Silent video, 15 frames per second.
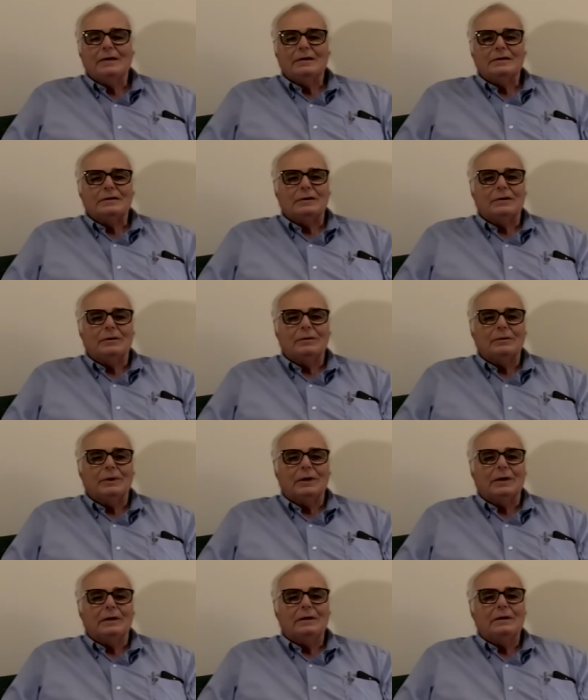So
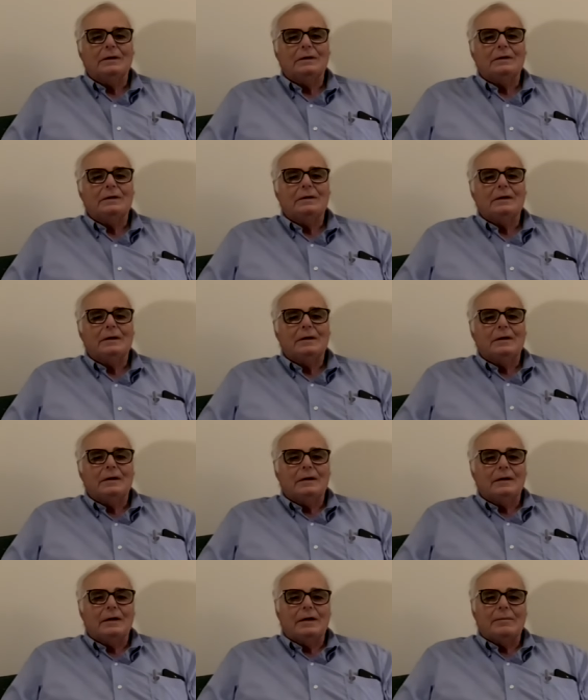uh,
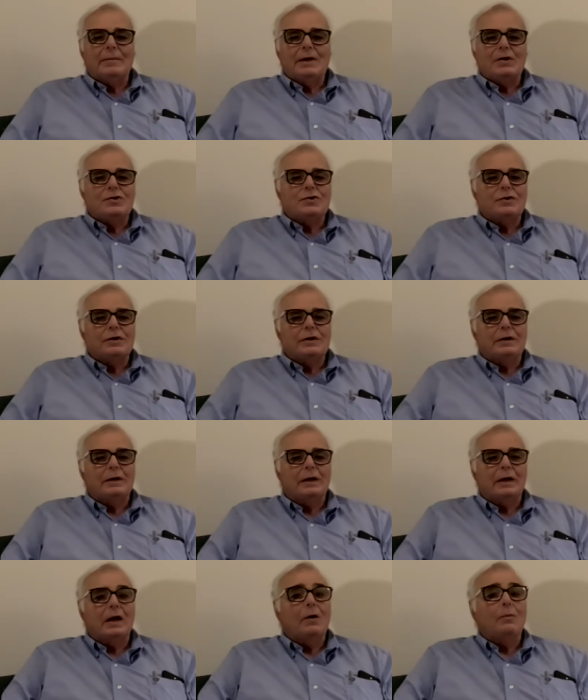they measured it, and
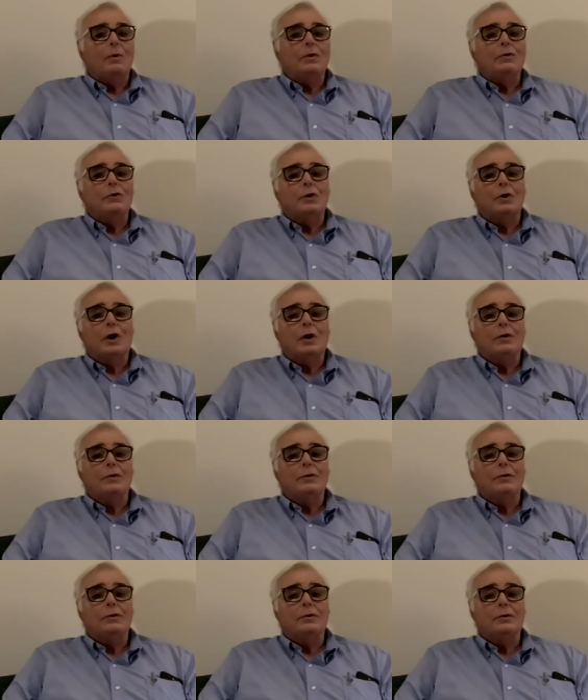I got
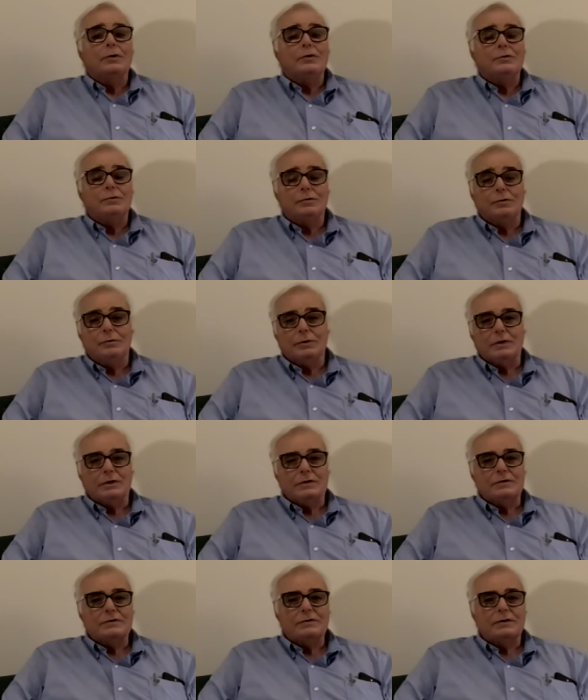132
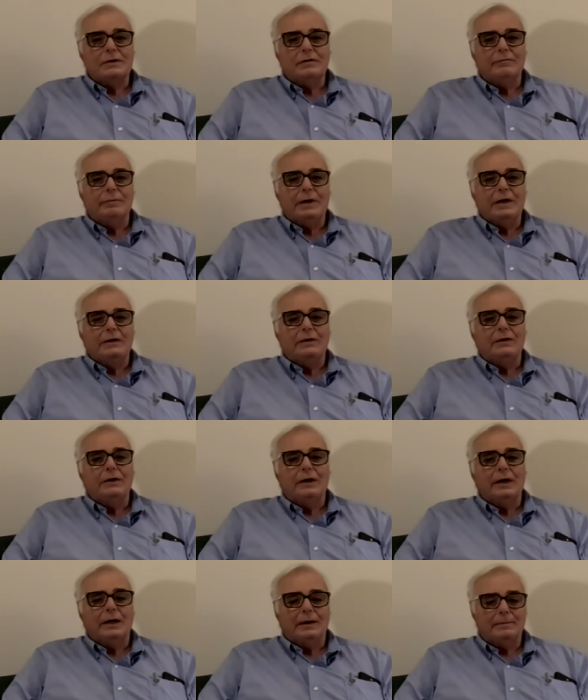degrees of bend
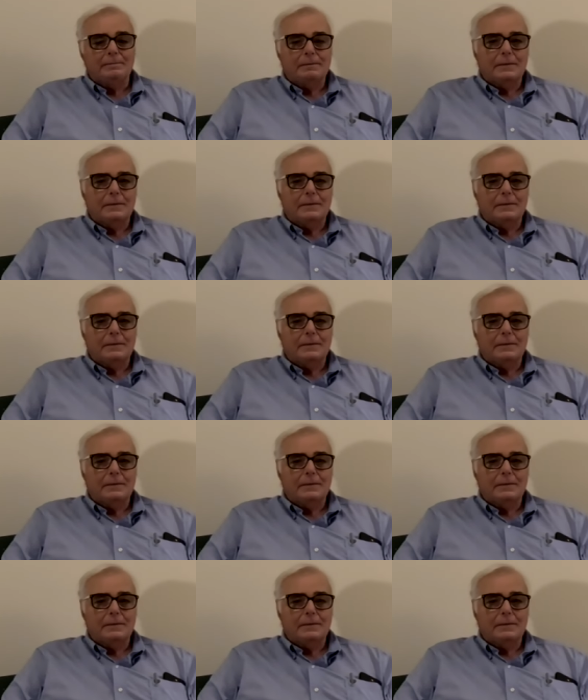today.